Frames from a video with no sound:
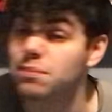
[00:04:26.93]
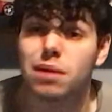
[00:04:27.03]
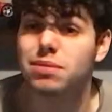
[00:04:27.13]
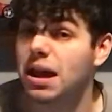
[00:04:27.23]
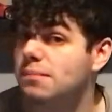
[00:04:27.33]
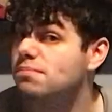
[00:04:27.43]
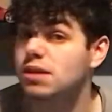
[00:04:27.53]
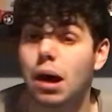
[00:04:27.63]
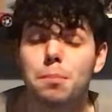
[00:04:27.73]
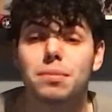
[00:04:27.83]
him, then
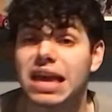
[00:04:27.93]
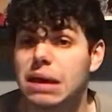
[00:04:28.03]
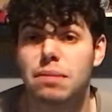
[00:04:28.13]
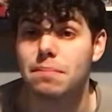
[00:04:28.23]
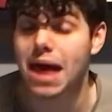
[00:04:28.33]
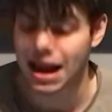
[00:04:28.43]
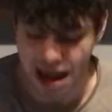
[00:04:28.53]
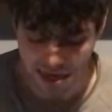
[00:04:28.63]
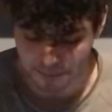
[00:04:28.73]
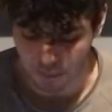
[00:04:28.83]
keep him there,
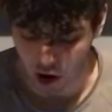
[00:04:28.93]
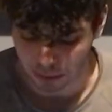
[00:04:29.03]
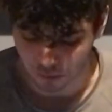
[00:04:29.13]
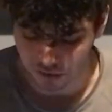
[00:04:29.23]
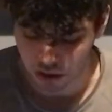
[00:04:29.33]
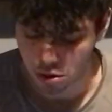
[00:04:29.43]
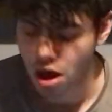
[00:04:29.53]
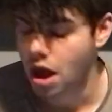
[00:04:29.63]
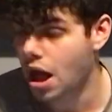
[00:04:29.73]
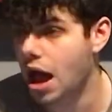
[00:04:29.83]
let them buy him off you.
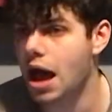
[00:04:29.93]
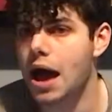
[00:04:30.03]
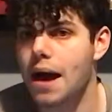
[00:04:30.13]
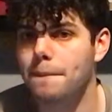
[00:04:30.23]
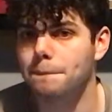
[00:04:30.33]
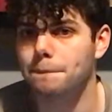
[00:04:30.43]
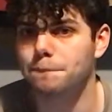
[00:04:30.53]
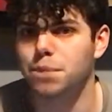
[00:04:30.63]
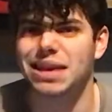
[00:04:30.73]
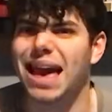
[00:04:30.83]

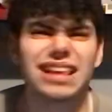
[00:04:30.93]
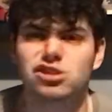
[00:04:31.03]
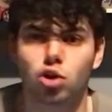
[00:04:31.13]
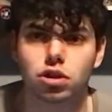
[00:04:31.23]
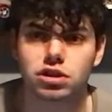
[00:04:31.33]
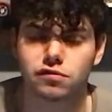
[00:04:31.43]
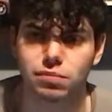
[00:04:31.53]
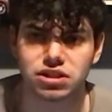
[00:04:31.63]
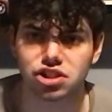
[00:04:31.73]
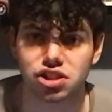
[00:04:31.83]
But yeah, he's not good enough for
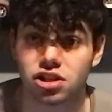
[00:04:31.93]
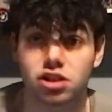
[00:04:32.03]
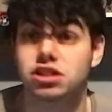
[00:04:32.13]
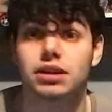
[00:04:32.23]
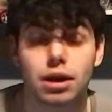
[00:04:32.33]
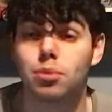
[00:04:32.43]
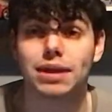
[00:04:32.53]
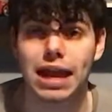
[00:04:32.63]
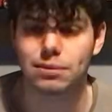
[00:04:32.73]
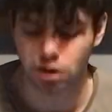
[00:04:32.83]
Manchester United, and I don't
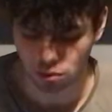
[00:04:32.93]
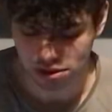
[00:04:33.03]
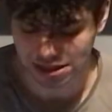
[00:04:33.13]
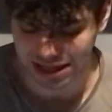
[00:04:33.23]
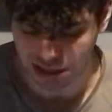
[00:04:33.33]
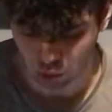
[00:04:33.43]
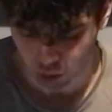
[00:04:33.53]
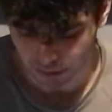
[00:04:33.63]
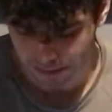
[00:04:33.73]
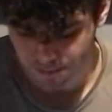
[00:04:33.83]
think anybody would say he would
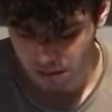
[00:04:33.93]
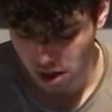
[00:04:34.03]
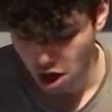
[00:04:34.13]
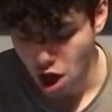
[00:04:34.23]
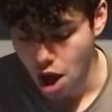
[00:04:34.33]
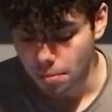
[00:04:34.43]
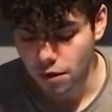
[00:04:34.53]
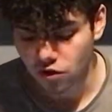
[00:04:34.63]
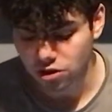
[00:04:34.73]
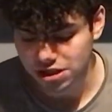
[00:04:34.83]
be.
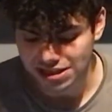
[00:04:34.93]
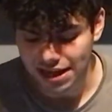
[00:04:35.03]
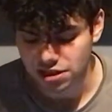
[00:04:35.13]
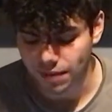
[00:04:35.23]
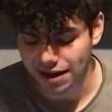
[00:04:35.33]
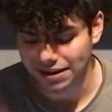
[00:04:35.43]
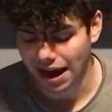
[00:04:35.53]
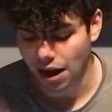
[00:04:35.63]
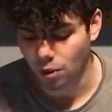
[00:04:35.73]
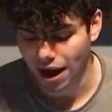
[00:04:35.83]
Moving on to centre-back
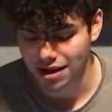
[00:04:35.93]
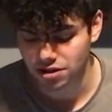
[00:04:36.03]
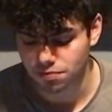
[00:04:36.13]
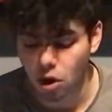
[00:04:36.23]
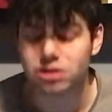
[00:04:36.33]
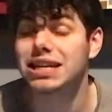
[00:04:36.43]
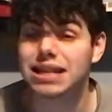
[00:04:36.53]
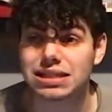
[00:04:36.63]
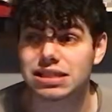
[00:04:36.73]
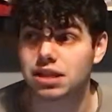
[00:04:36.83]
now, and
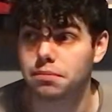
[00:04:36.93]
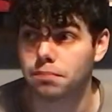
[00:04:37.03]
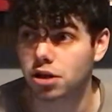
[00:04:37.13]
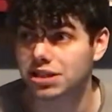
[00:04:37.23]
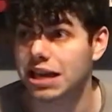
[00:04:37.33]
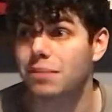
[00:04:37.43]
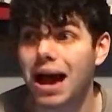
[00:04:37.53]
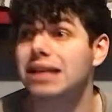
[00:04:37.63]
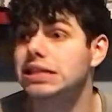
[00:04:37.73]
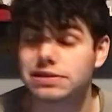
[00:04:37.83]
Martinez is a must-keep,
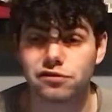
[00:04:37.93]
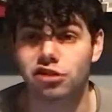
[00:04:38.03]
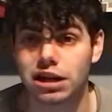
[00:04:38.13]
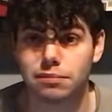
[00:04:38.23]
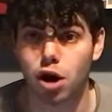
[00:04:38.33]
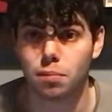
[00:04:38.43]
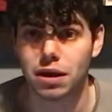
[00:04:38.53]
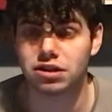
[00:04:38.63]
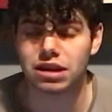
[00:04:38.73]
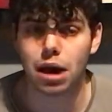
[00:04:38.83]
as is Varane in my
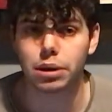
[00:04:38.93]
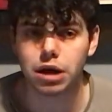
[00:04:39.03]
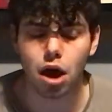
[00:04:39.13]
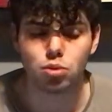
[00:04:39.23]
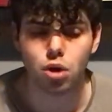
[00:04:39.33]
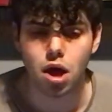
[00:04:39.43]
opinion. Now, I know